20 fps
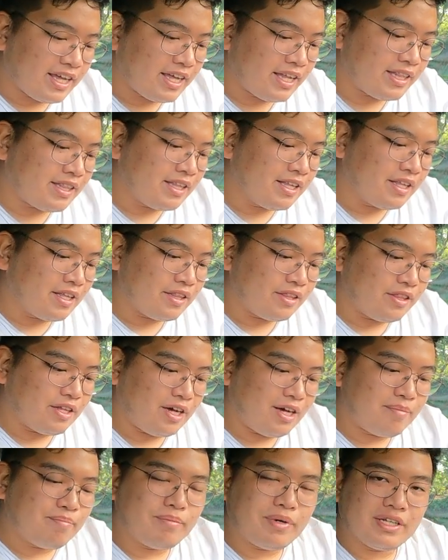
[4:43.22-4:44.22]
and
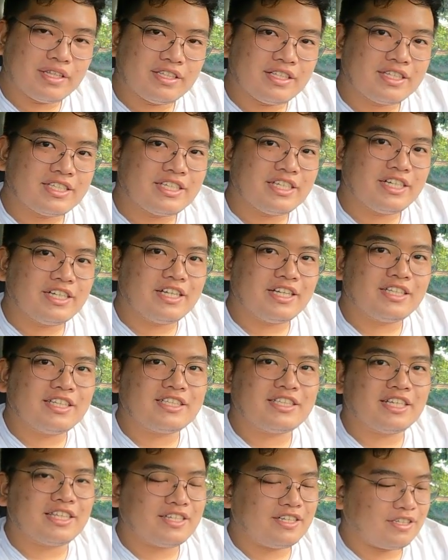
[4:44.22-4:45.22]
knob buttons here in the
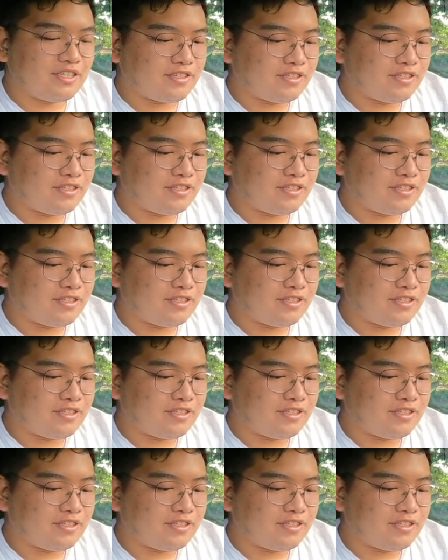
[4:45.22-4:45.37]
center